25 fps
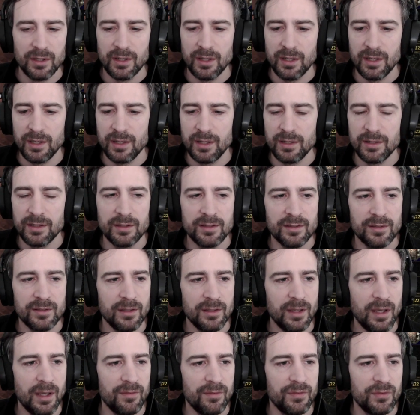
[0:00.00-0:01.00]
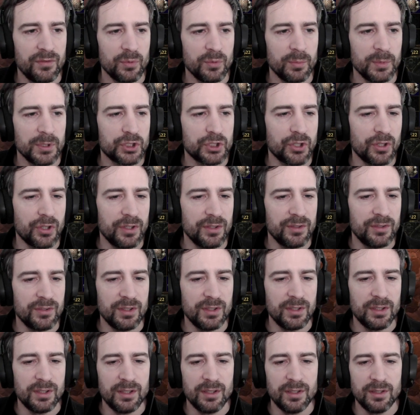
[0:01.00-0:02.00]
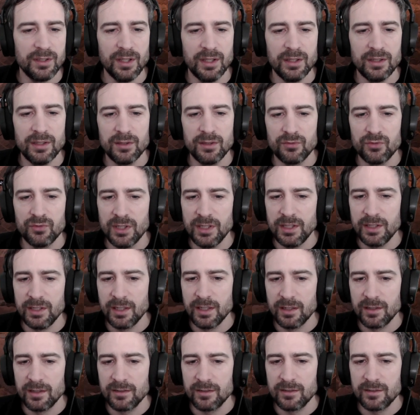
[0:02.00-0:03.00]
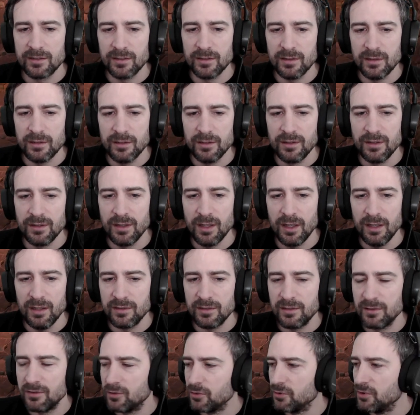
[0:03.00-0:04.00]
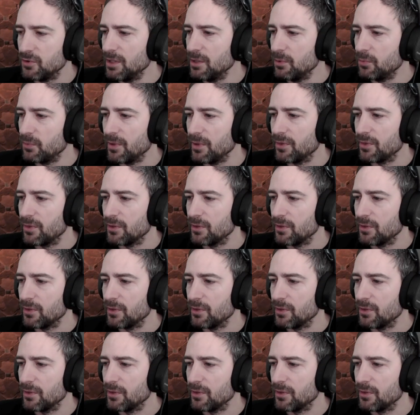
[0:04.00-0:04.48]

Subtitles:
and have so much currency, then it really gets nice to deal with.